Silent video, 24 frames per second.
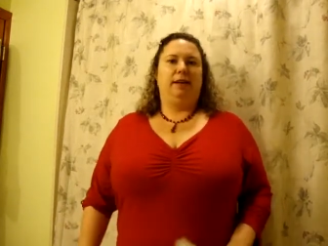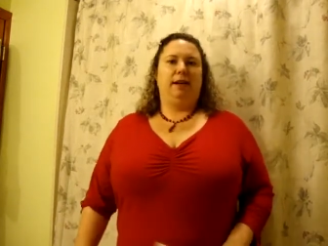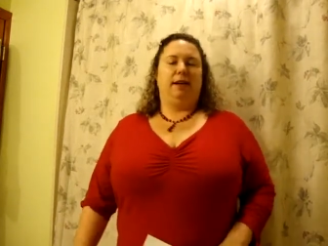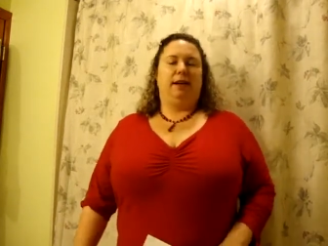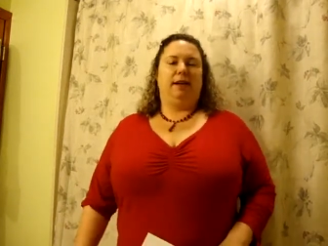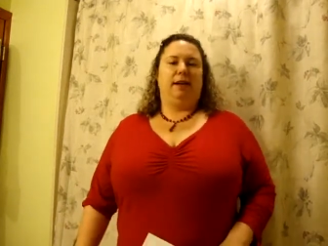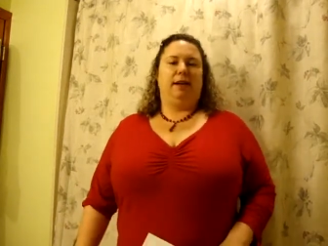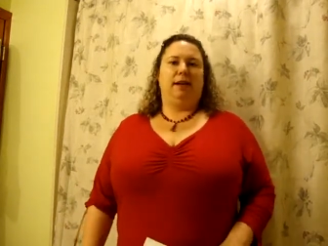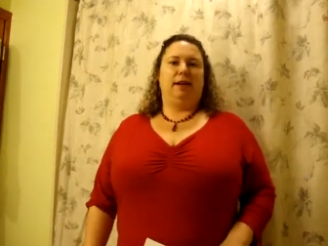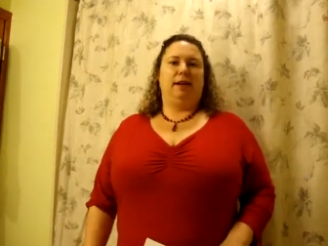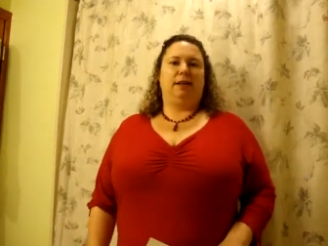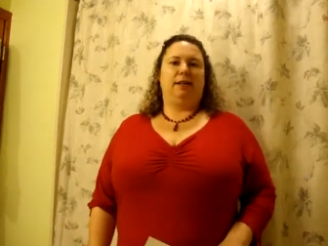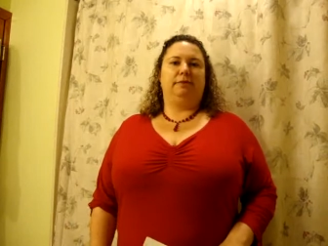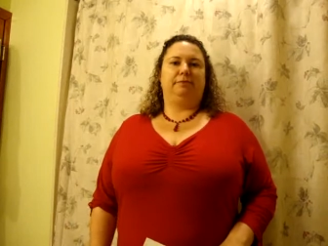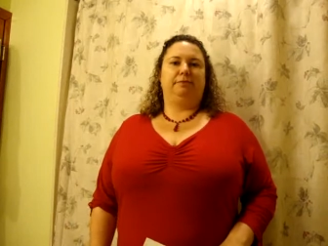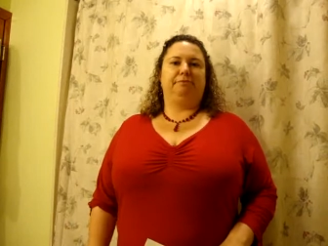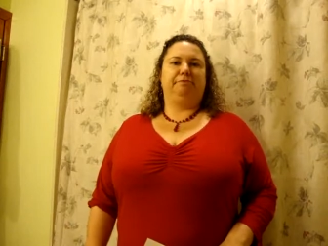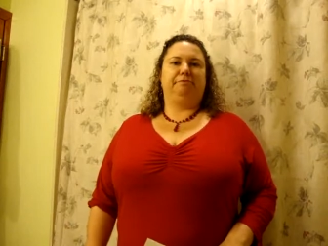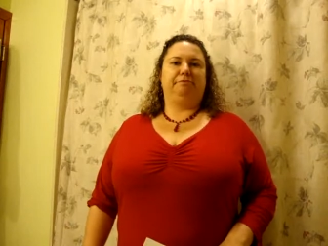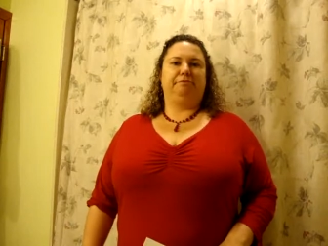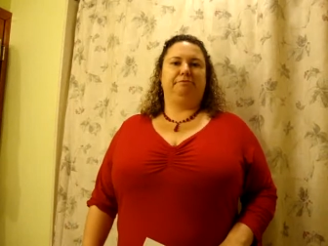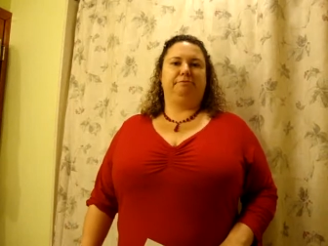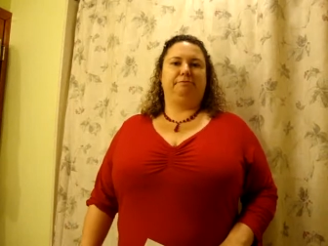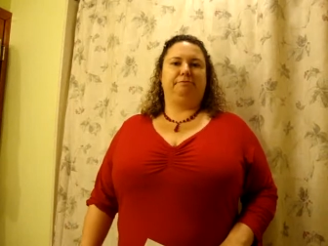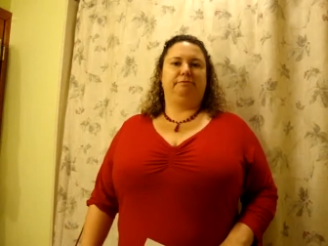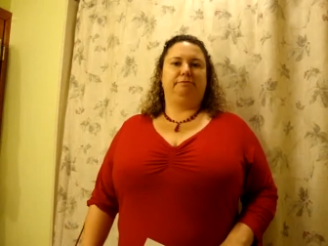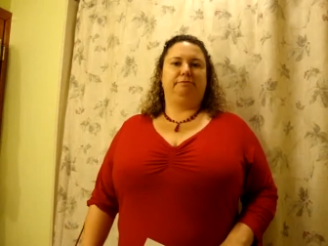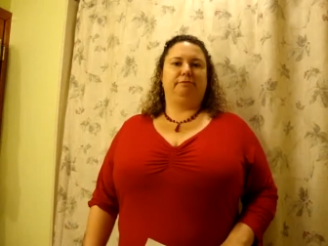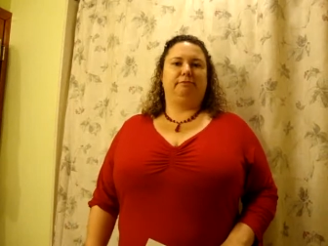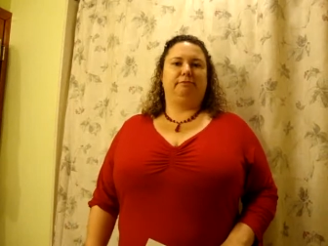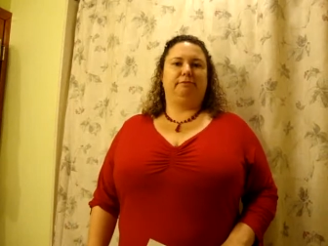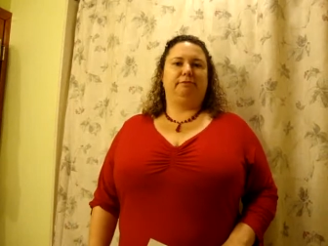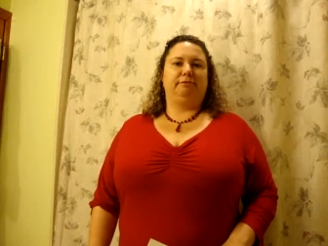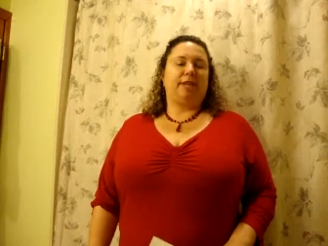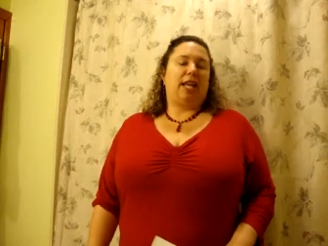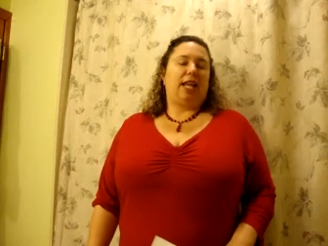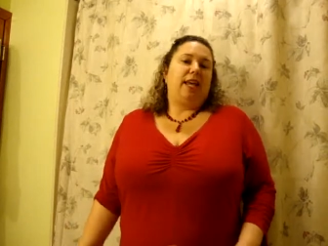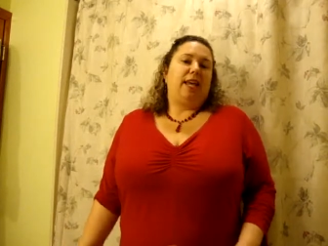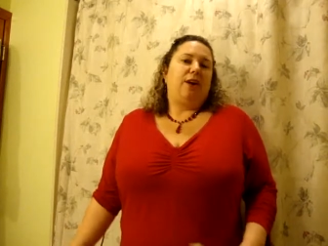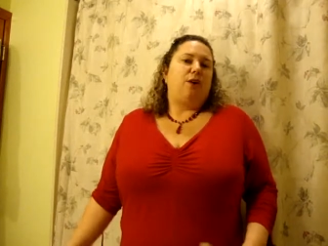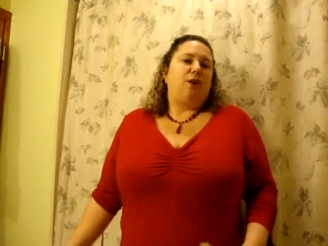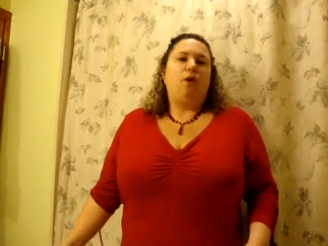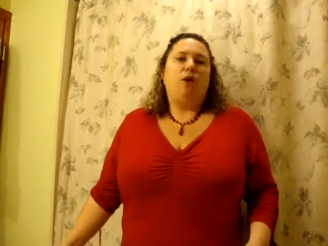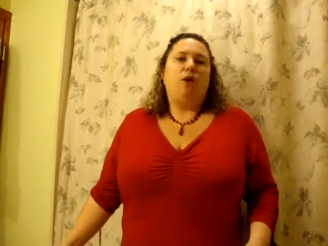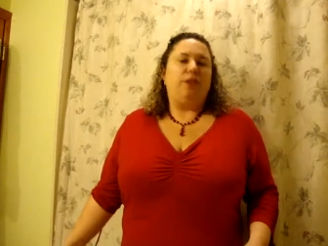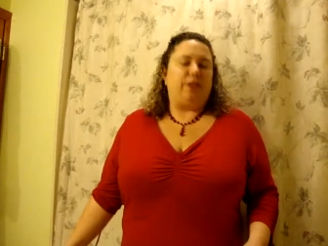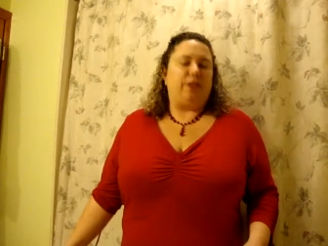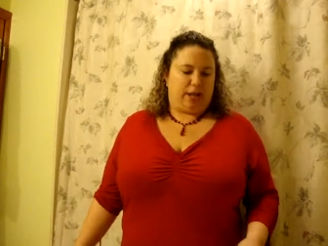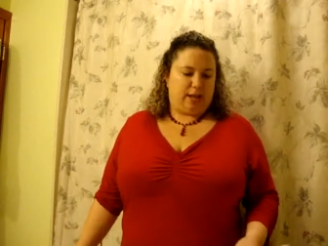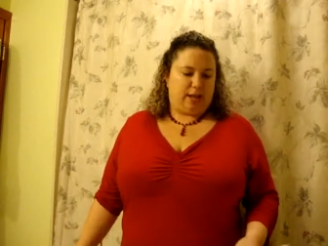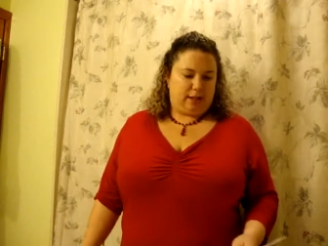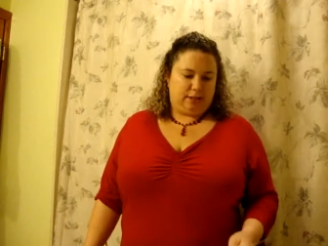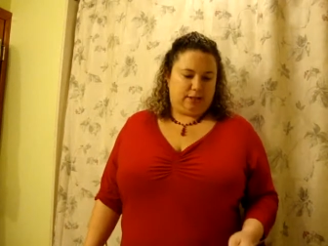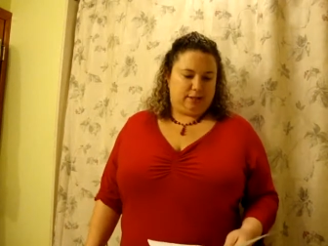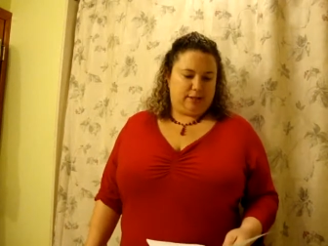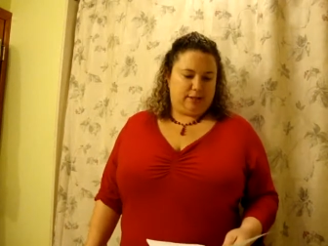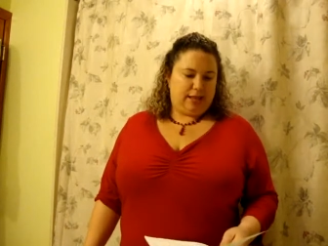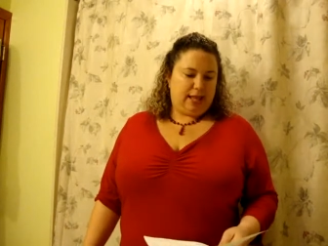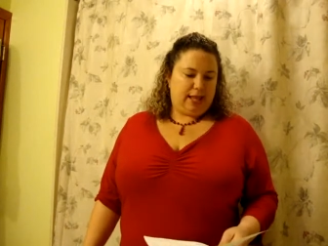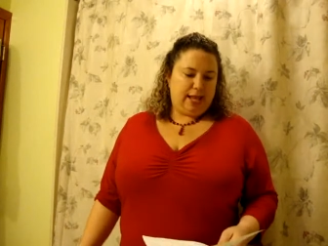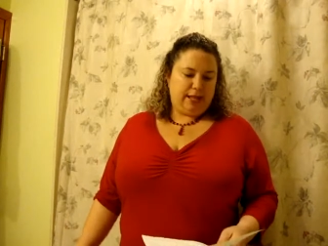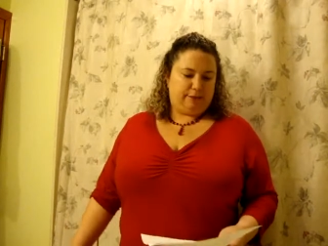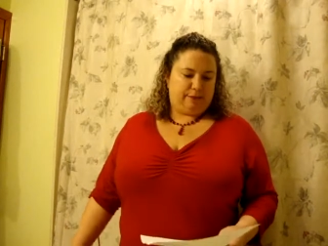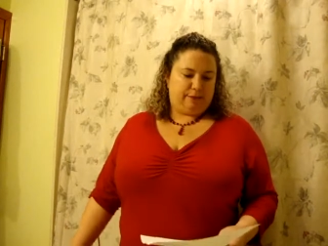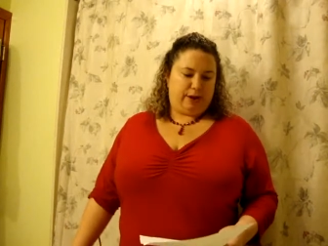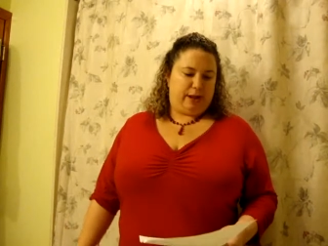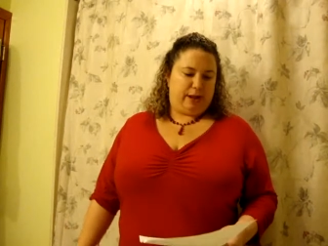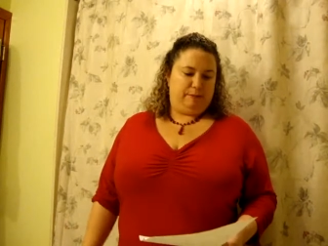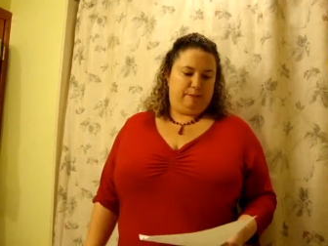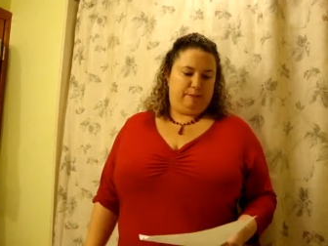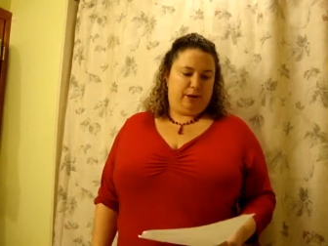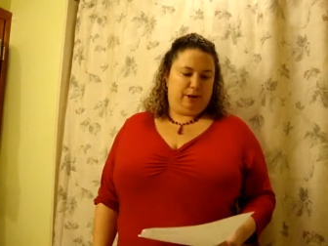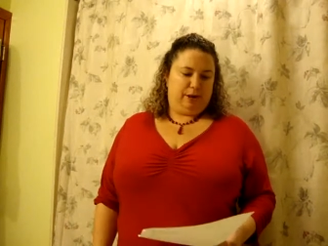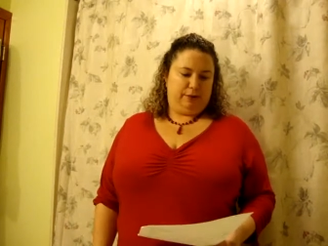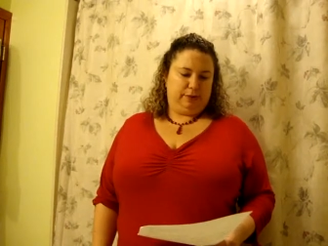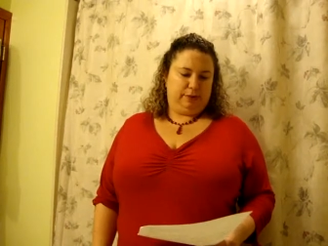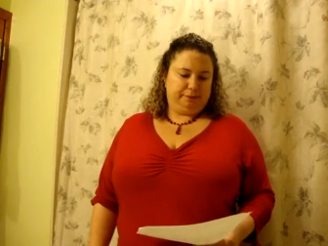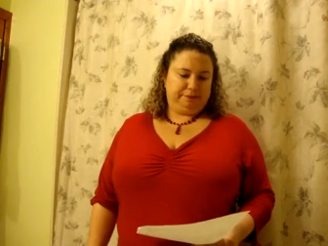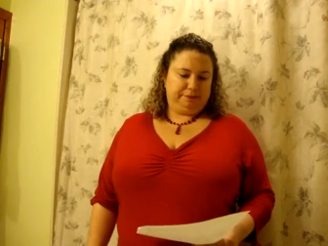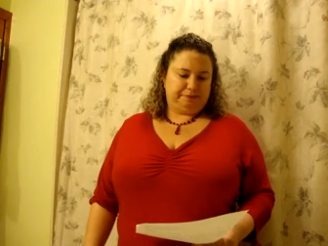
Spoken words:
I like all the colors. I like the rainbow.